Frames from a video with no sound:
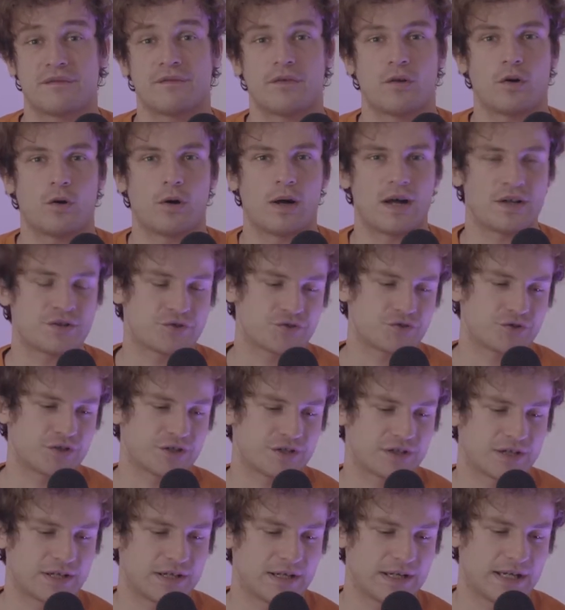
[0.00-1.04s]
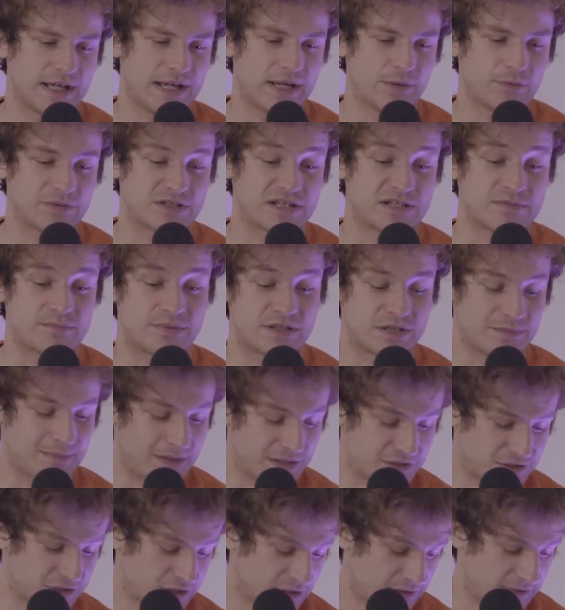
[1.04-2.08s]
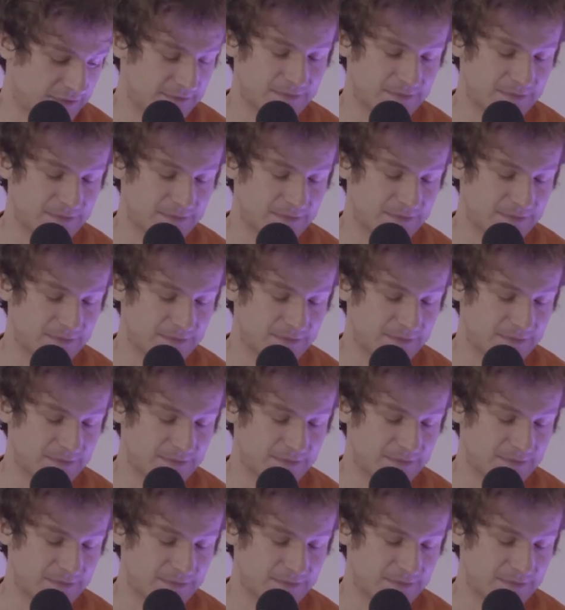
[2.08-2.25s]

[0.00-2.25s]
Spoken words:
400, which is pretty much